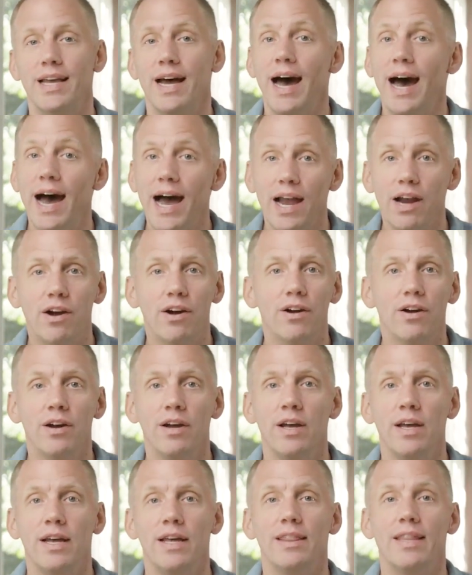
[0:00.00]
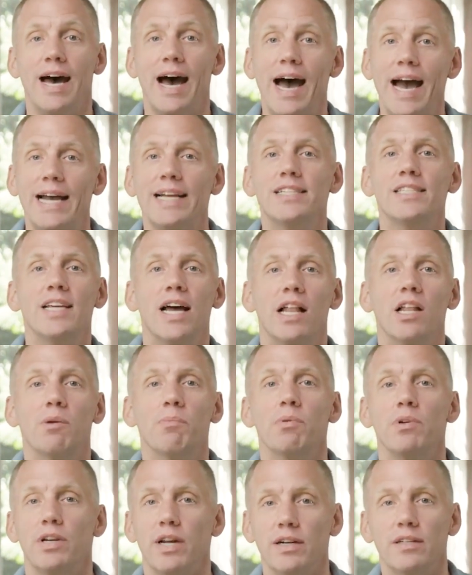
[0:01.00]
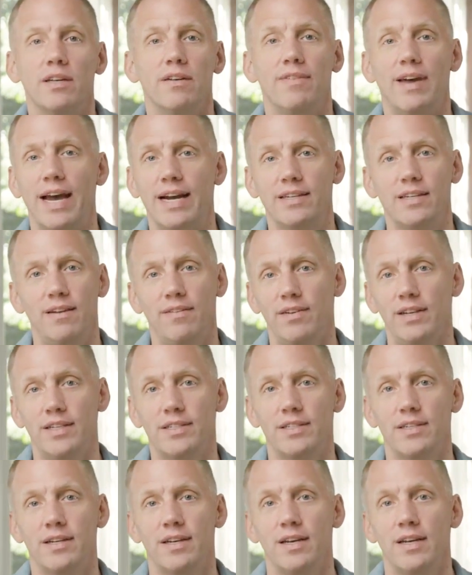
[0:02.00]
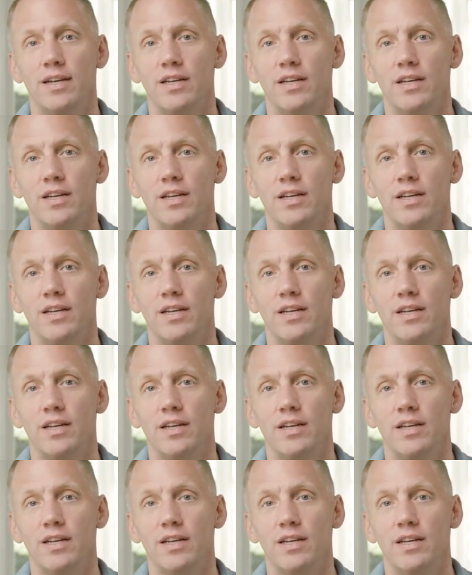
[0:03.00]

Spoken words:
the highest dollar productive activities.